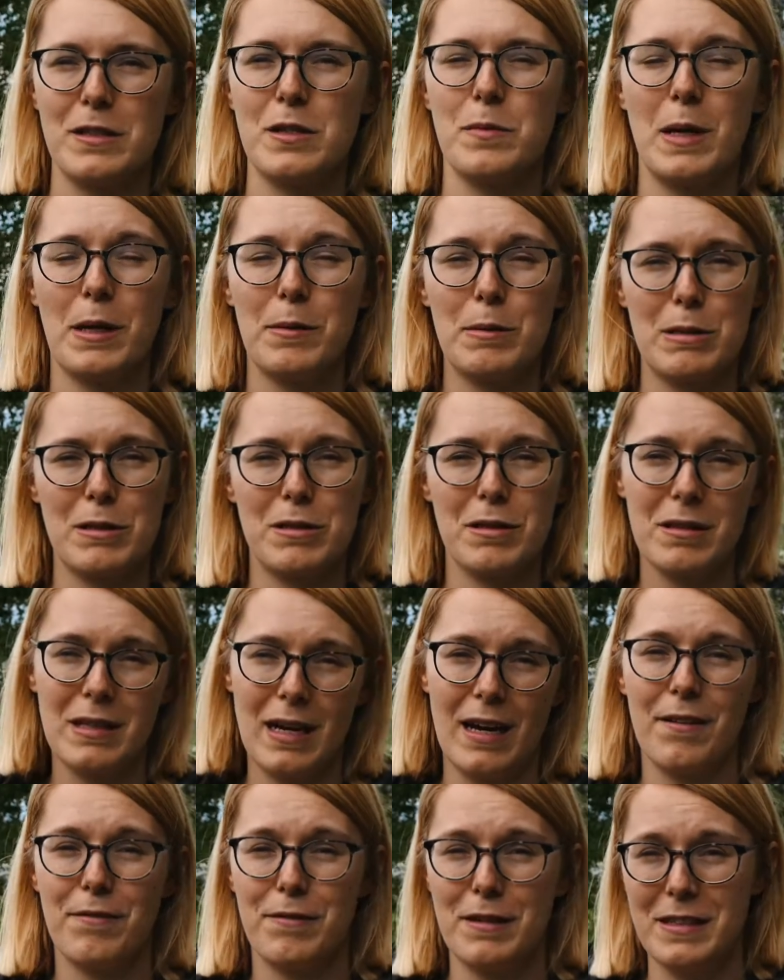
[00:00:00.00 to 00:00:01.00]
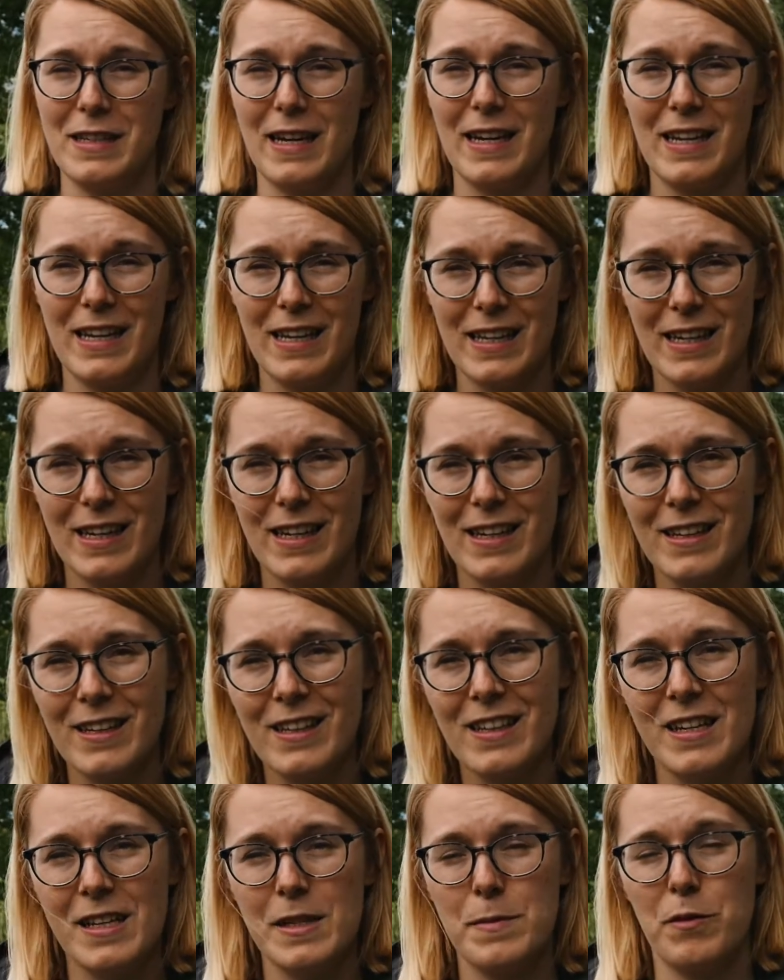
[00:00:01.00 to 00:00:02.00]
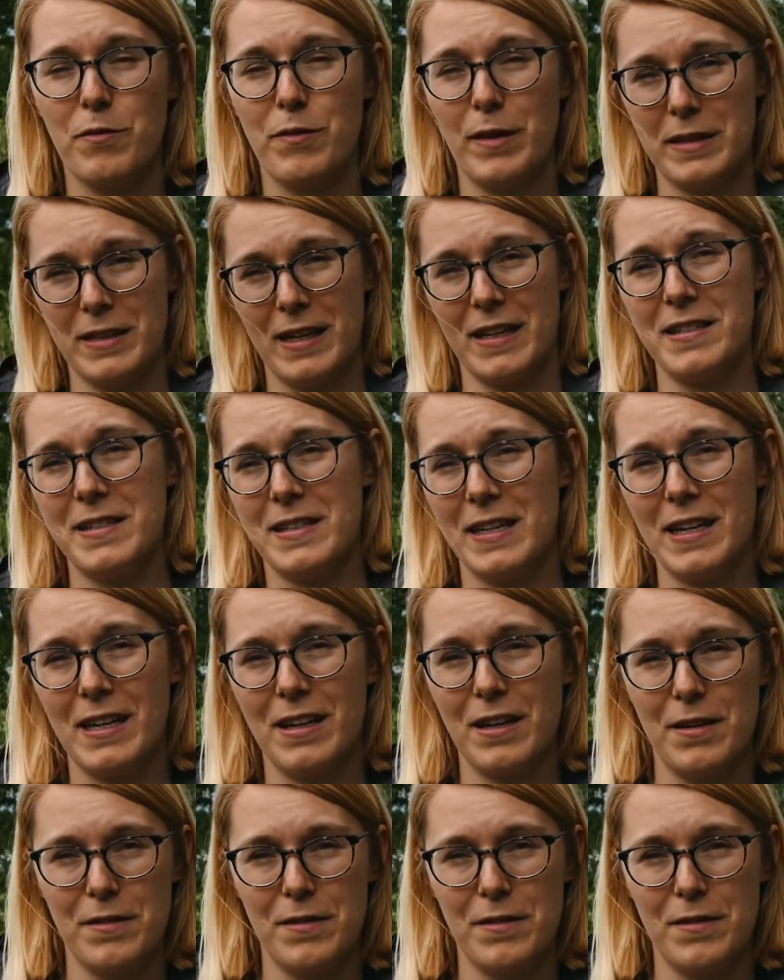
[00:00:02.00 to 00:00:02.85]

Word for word: To be able to do that every day here has been fantastic.